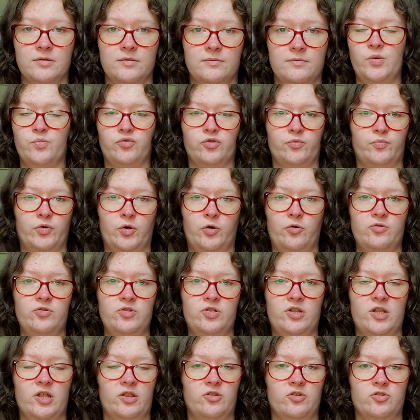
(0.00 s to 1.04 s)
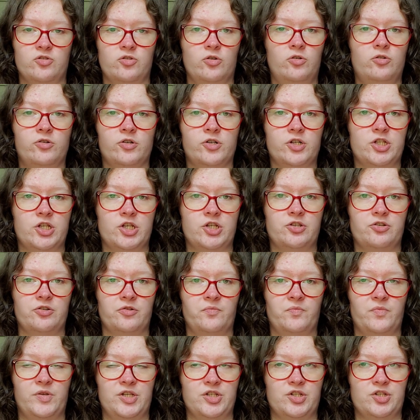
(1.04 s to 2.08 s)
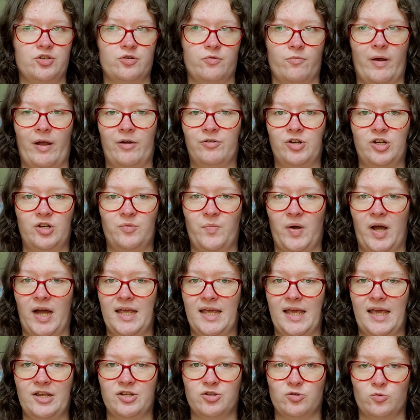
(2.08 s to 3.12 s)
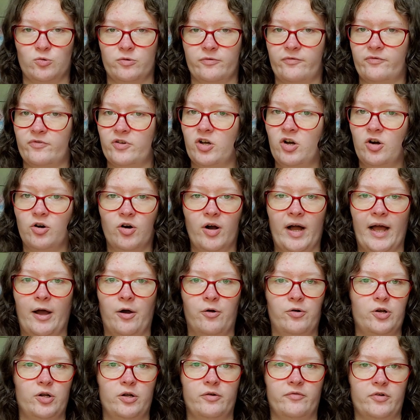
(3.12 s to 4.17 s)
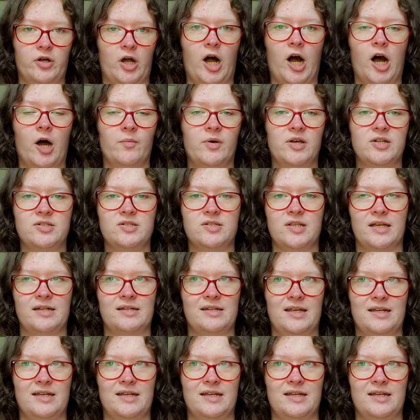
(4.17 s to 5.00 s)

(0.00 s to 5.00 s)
He proposed that the solar system is surrounded by a sort of cloud of comets that